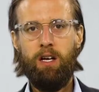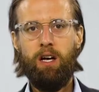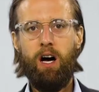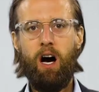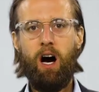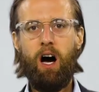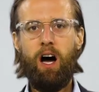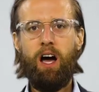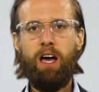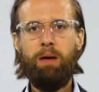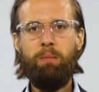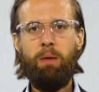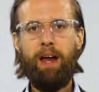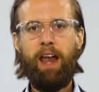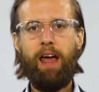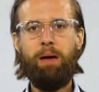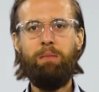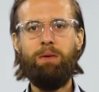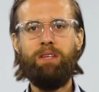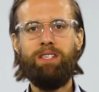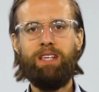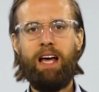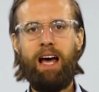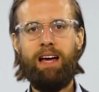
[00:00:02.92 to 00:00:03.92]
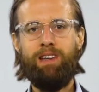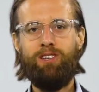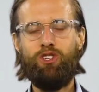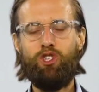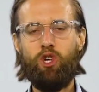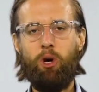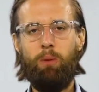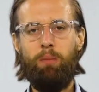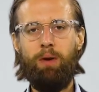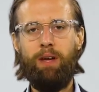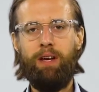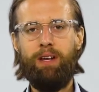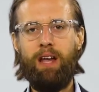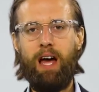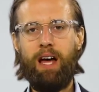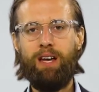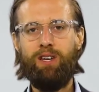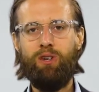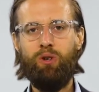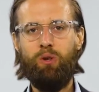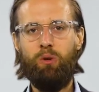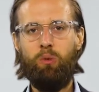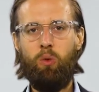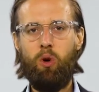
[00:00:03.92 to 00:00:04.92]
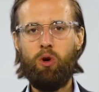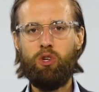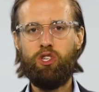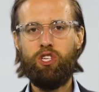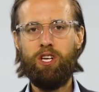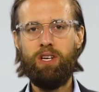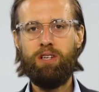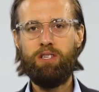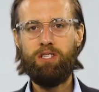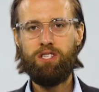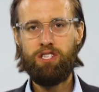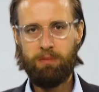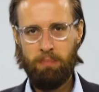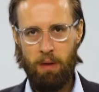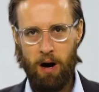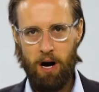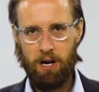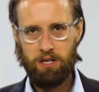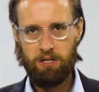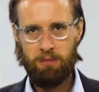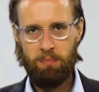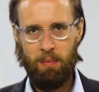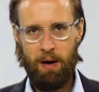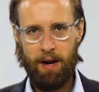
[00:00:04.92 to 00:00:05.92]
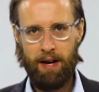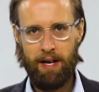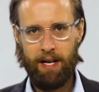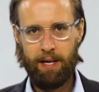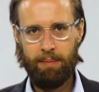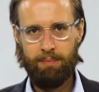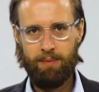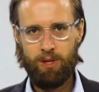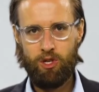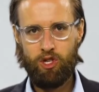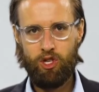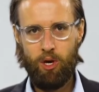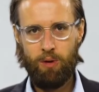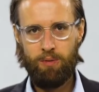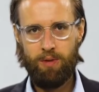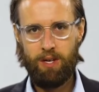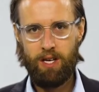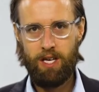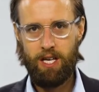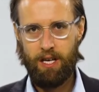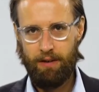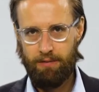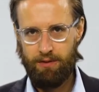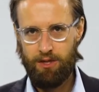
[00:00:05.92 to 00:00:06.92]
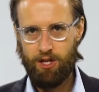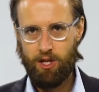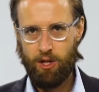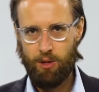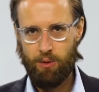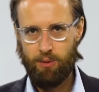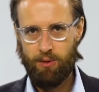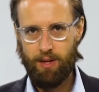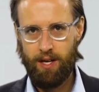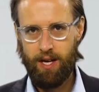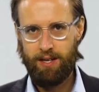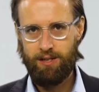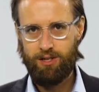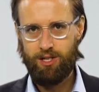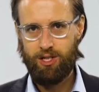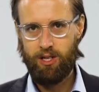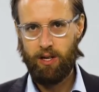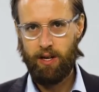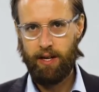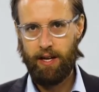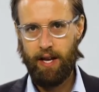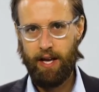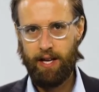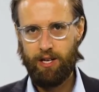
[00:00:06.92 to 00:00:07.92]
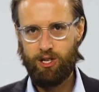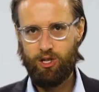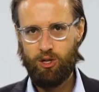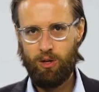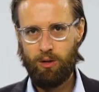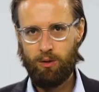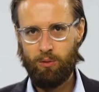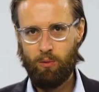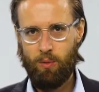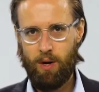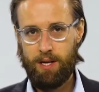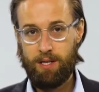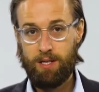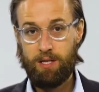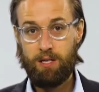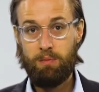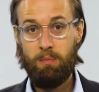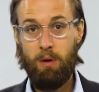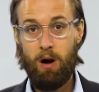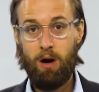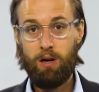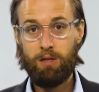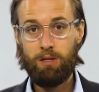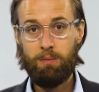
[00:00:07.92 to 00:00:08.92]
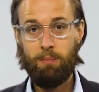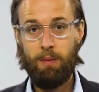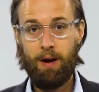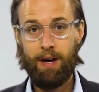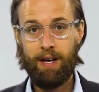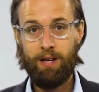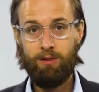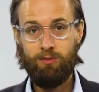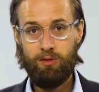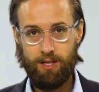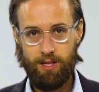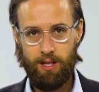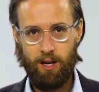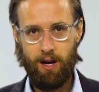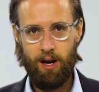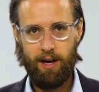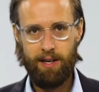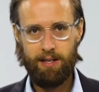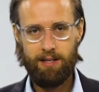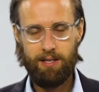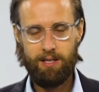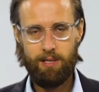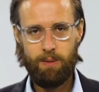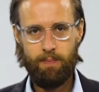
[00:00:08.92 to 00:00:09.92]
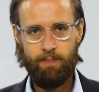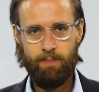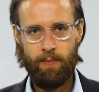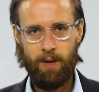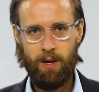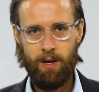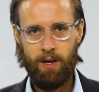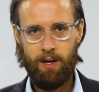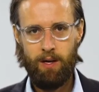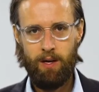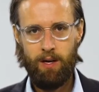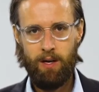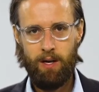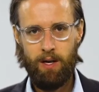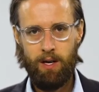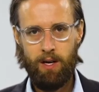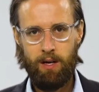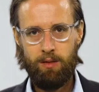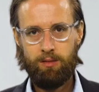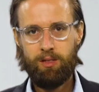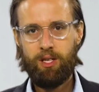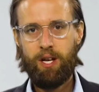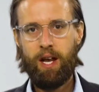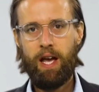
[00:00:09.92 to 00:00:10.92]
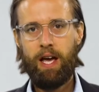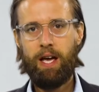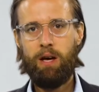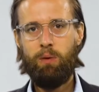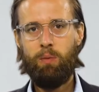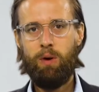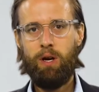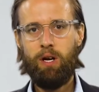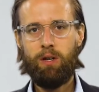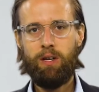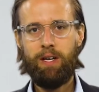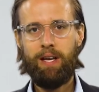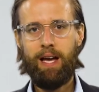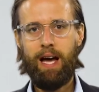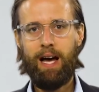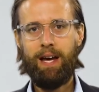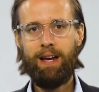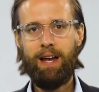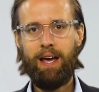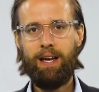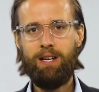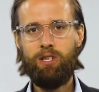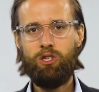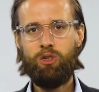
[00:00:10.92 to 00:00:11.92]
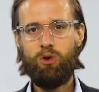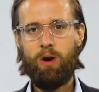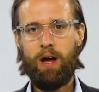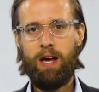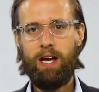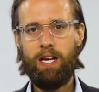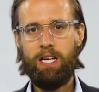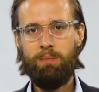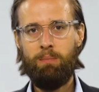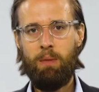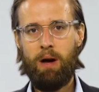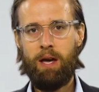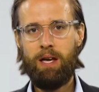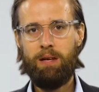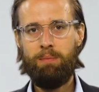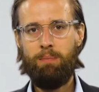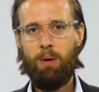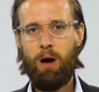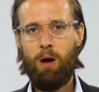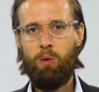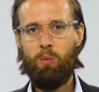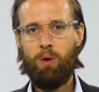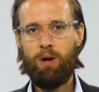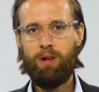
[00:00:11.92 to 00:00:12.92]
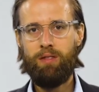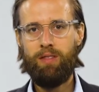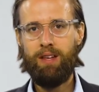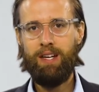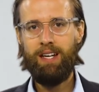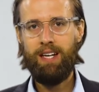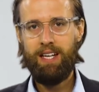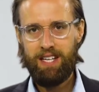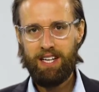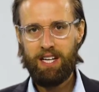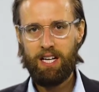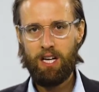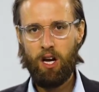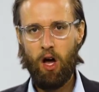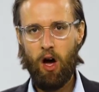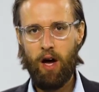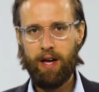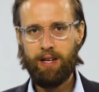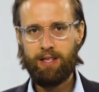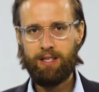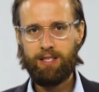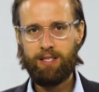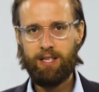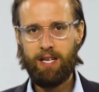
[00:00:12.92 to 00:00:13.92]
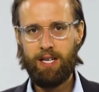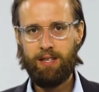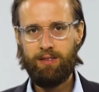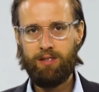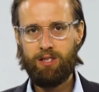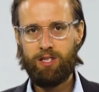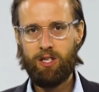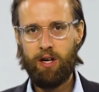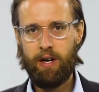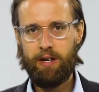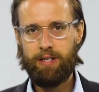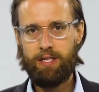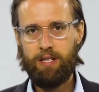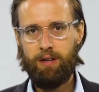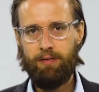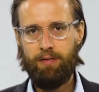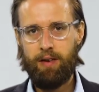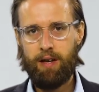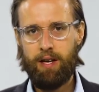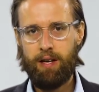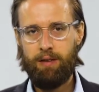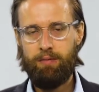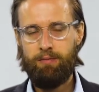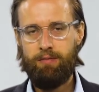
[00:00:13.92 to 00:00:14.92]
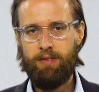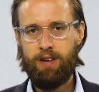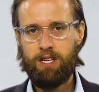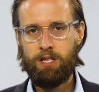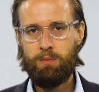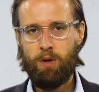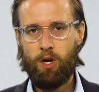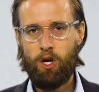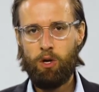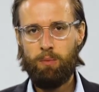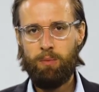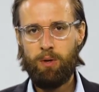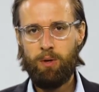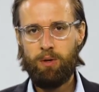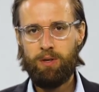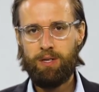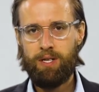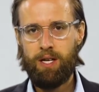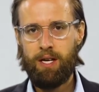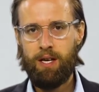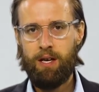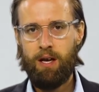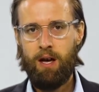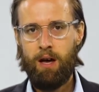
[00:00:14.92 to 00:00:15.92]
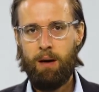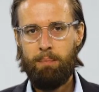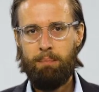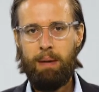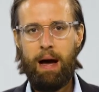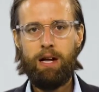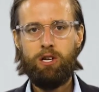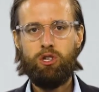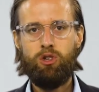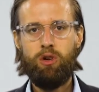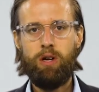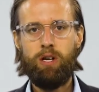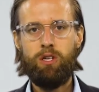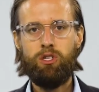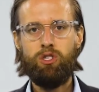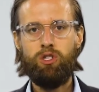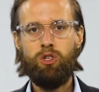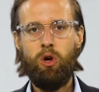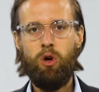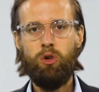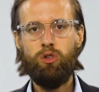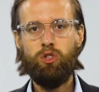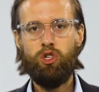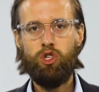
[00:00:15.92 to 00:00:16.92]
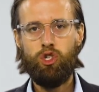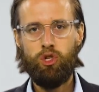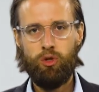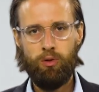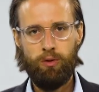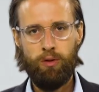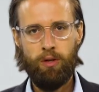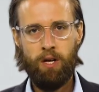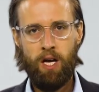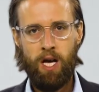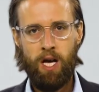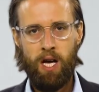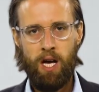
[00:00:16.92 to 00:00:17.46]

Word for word: Hi, my name is Ant Joblin, and you're watching Smart Money, the show that gives you the inside edge on where smart money resides. Today, we're looking at a trade made by one of the leading lights in the scientific investment community, Patrick Shun,